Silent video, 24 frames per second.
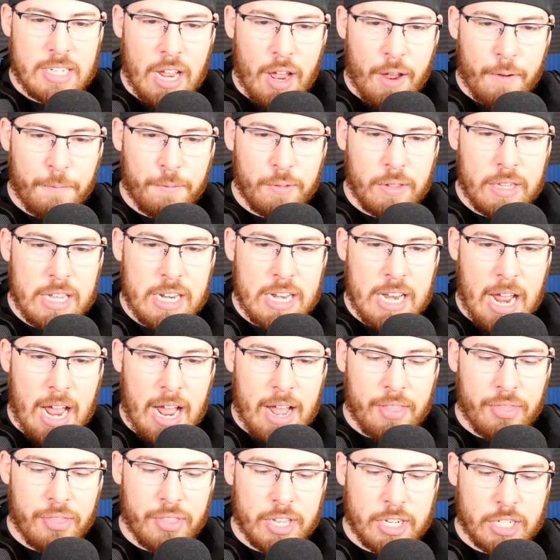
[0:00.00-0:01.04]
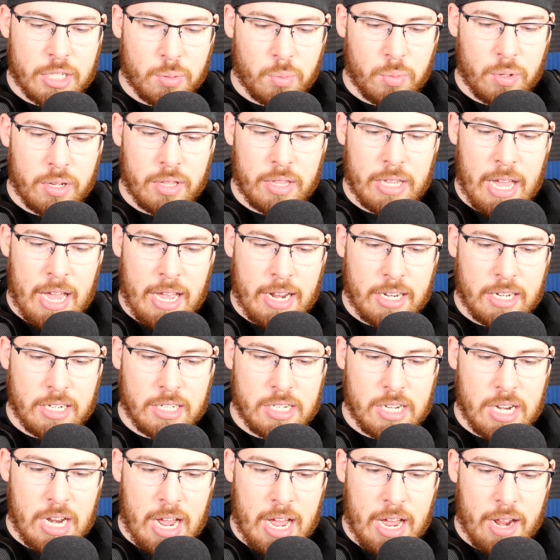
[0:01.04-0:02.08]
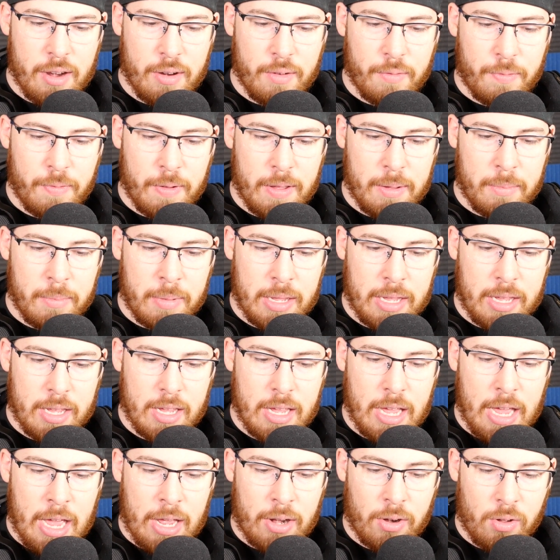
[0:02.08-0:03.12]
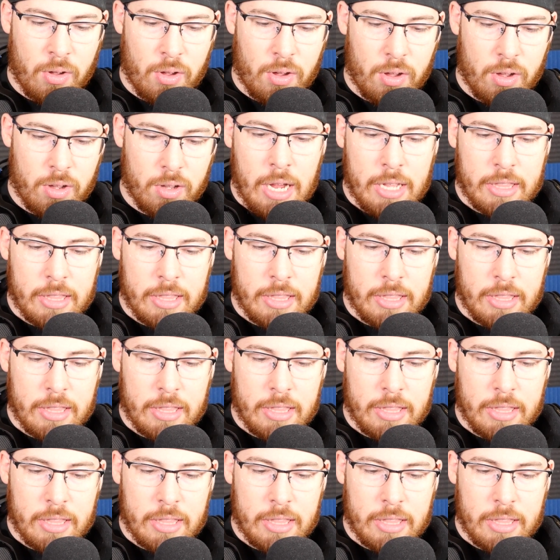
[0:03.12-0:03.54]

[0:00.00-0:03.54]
Definitely not this one. That does not fit me at all.